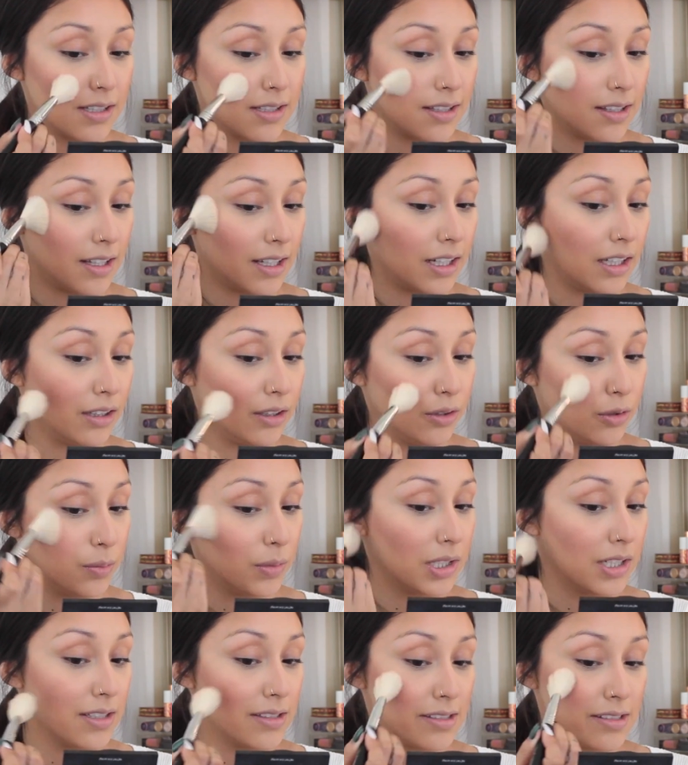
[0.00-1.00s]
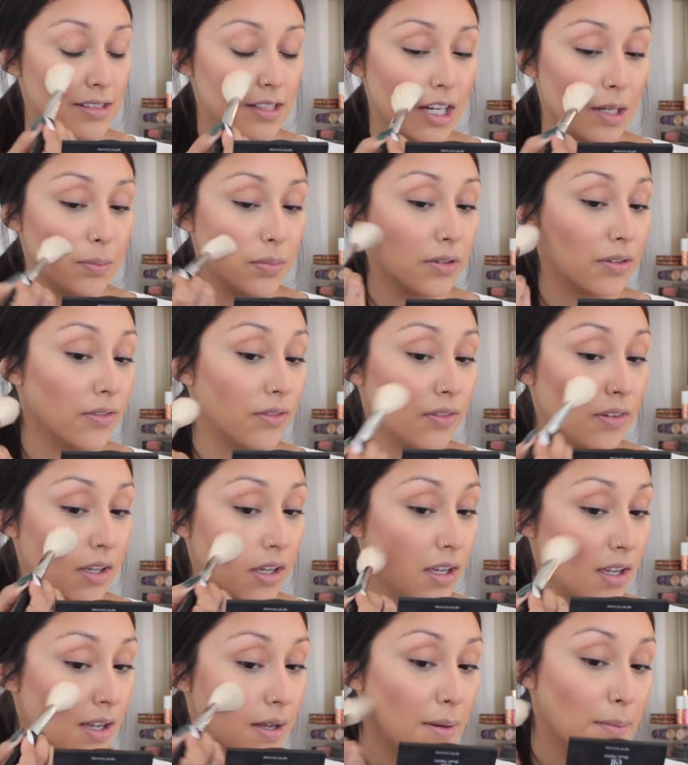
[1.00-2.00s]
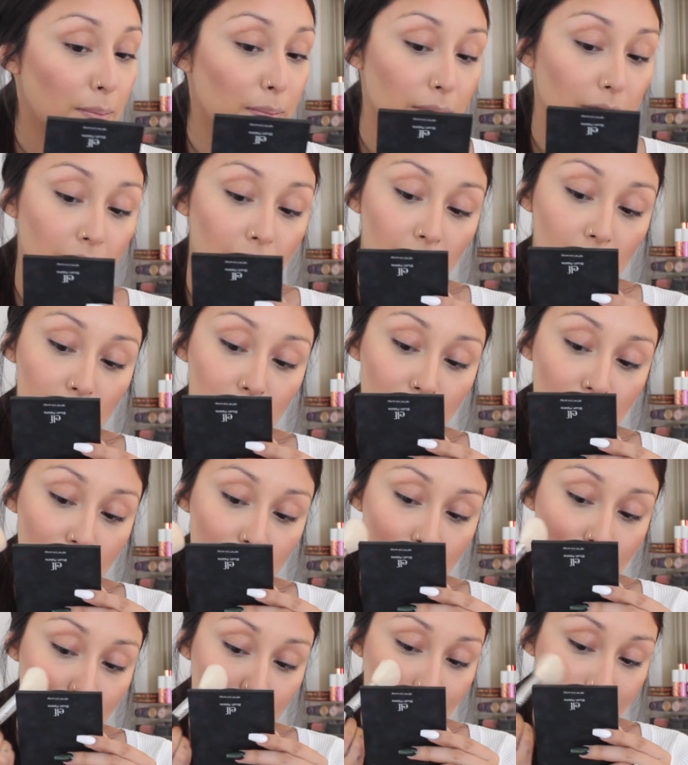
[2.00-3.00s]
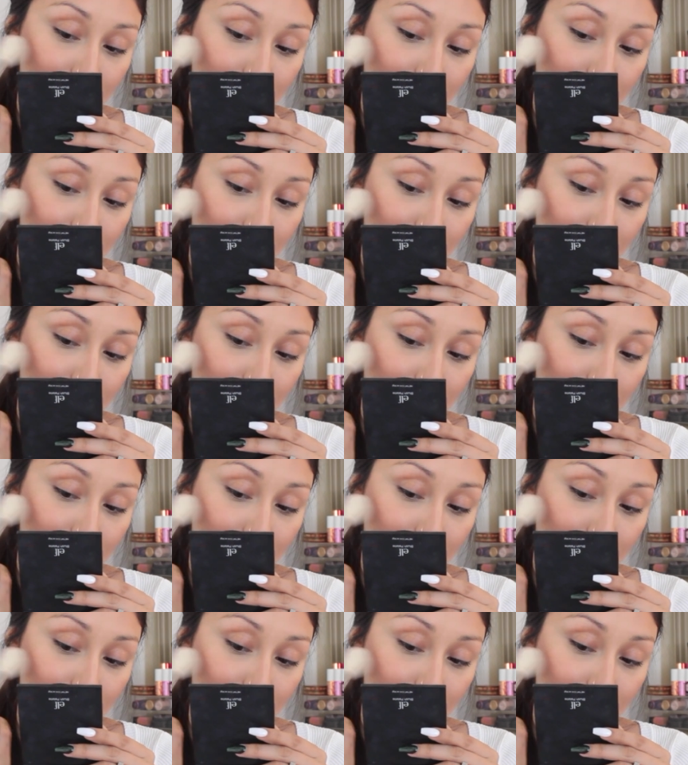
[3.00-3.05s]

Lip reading: It's like a luminous type of blush.